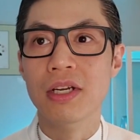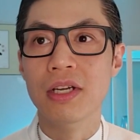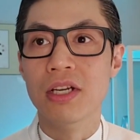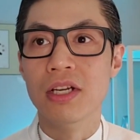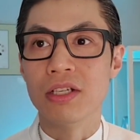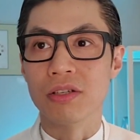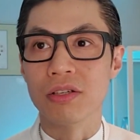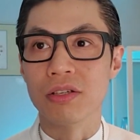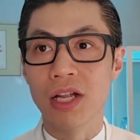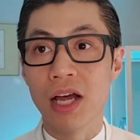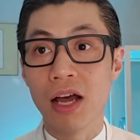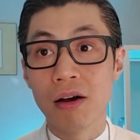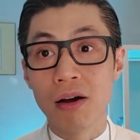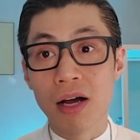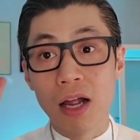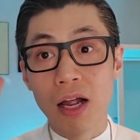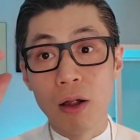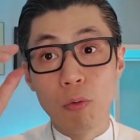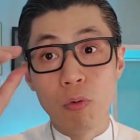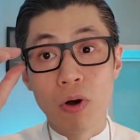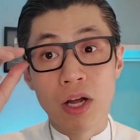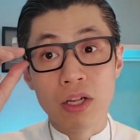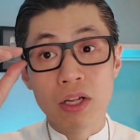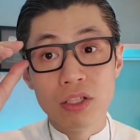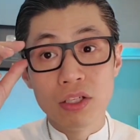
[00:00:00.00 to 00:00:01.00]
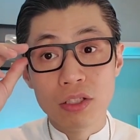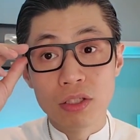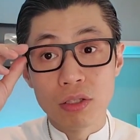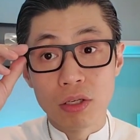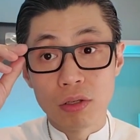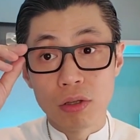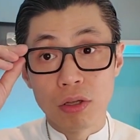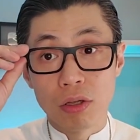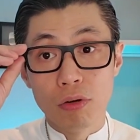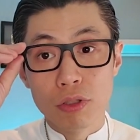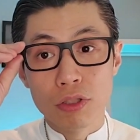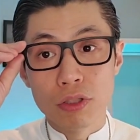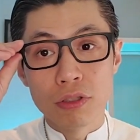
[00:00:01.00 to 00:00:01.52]
So now I want you to
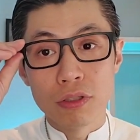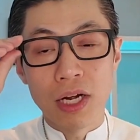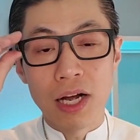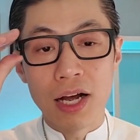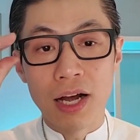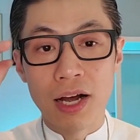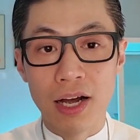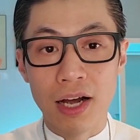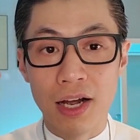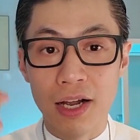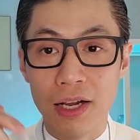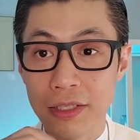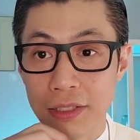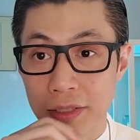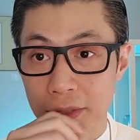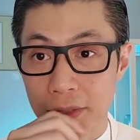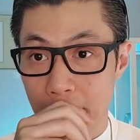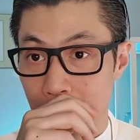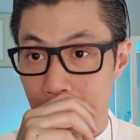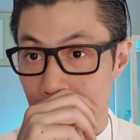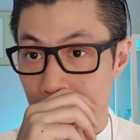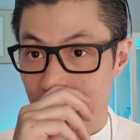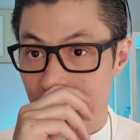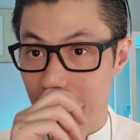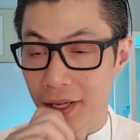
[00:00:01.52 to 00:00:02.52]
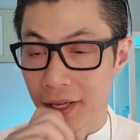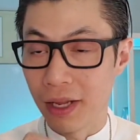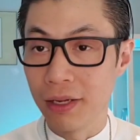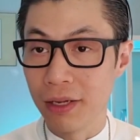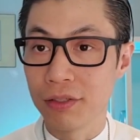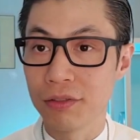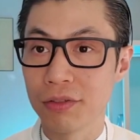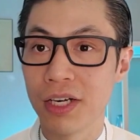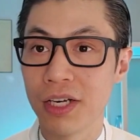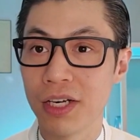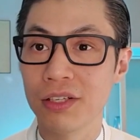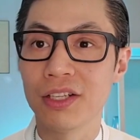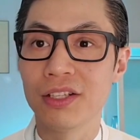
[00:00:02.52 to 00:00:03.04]
close your eyes. Okay,
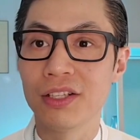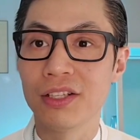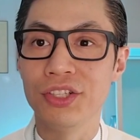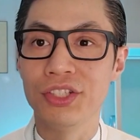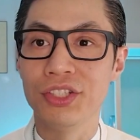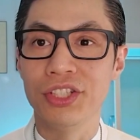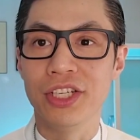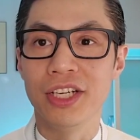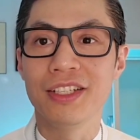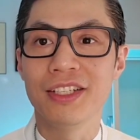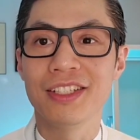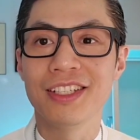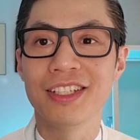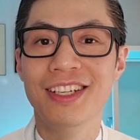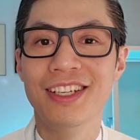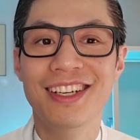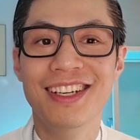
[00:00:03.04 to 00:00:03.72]
try not to cheat.